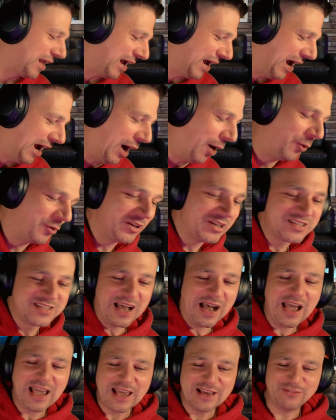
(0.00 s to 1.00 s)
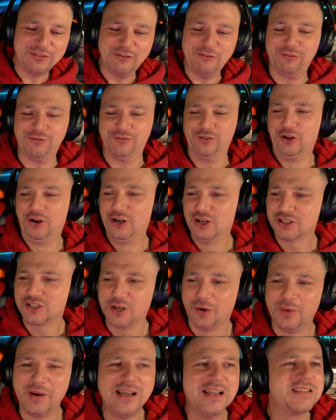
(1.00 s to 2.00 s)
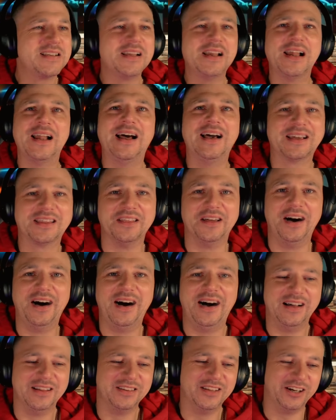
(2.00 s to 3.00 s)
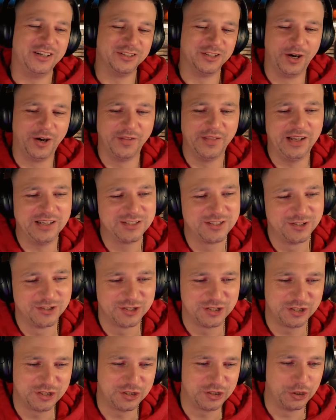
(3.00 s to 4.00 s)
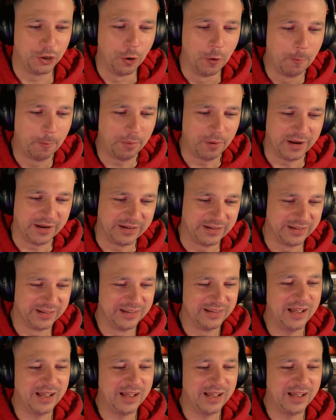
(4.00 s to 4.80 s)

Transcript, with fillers: How does that even flow so easily like that? No, yo, that's just stupid.